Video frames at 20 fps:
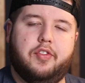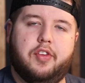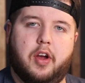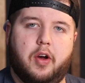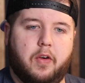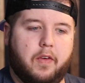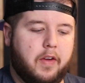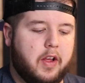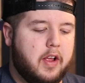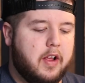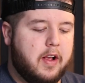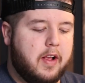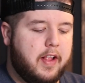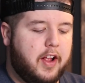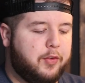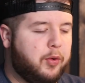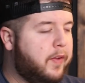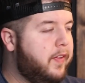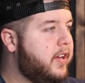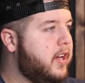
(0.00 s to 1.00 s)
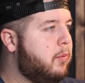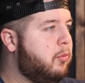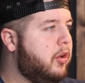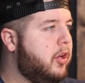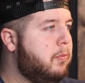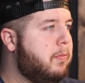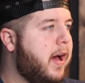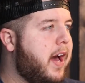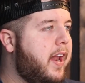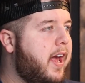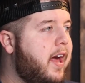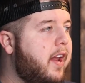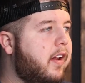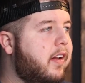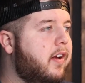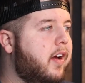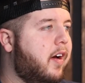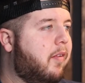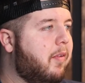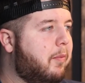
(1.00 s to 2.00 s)
So that's one thing I'm really bad
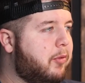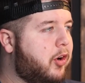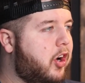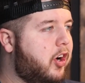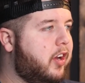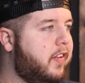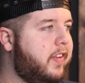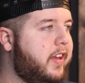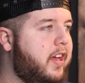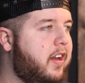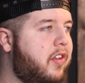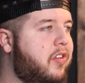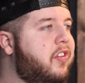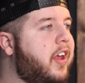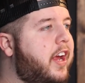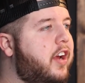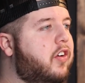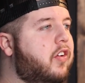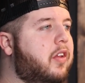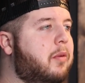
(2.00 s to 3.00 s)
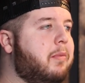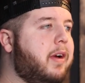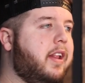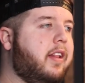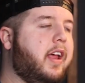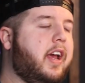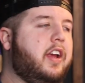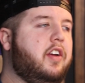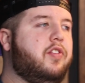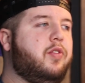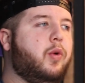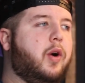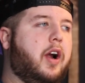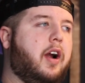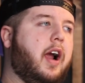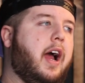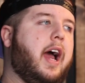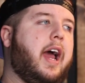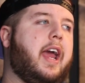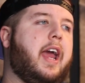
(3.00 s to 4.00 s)
at. I'm currently in a cycle in my life
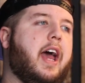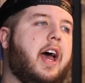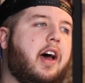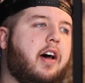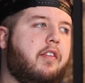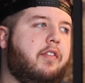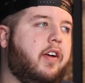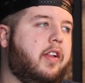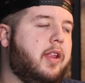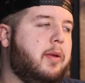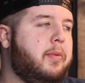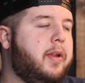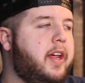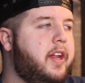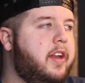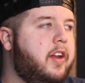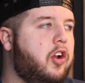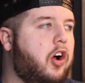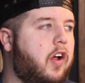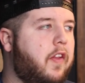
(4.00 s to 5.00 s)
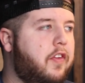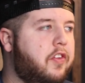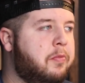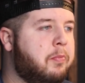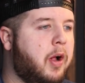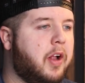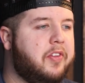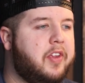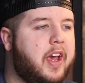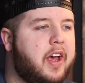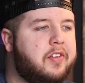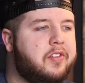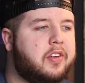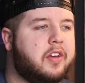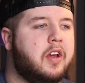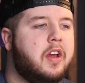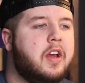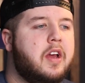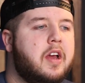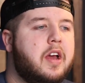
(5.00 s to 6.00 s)
where I have eliminated all the small
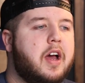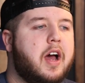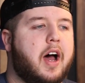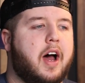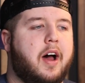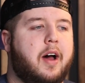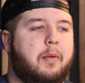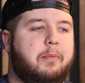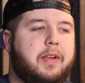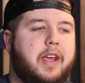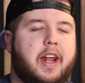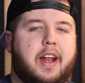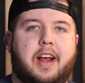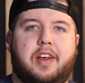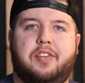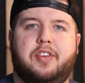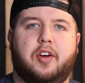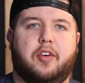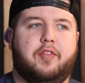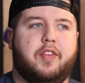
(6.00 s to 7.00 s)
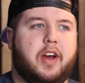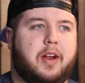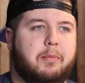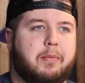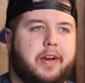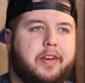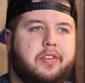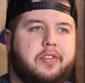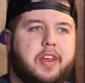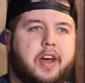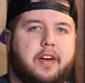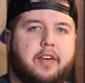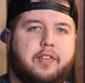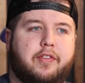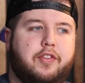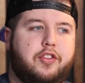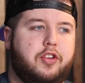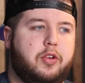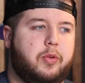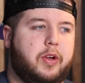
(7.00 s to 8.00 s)
tasks, yet I still find
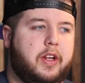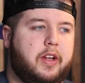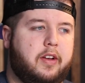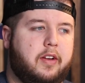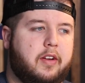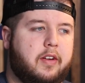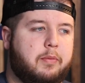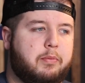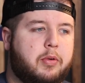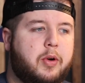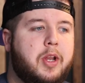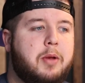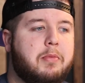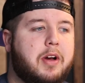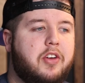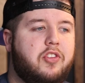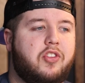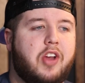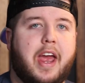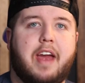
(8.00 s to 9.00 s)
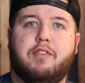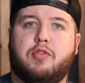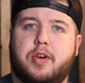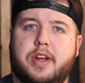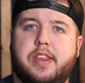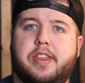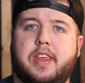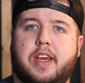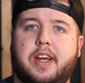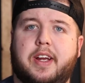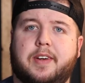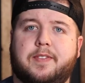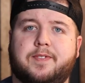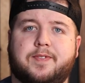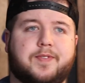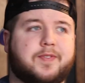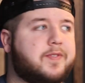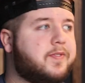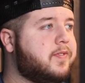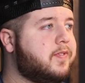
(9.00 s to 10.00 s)
myself doing pretty much everything
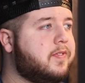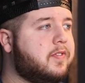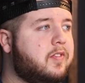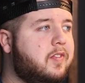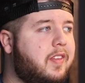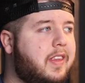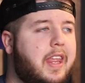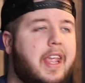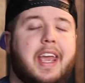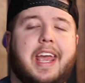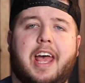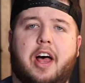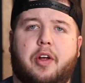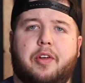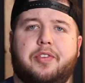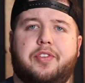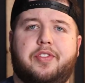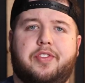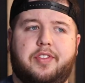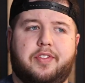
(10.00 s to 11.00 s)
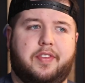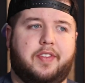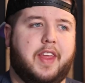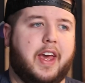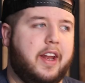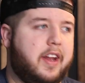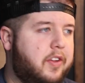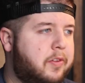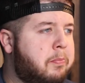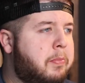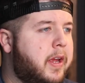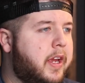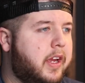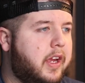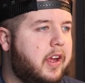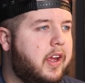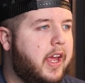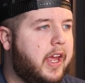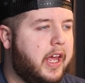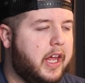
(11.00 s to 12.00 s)
else that is
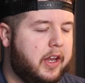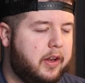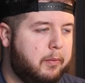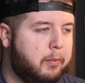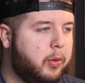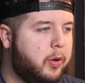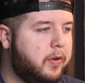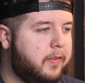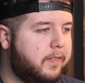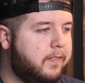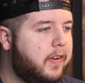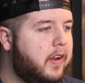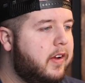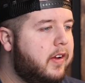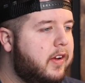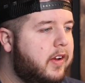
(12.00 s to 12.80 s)
big and important.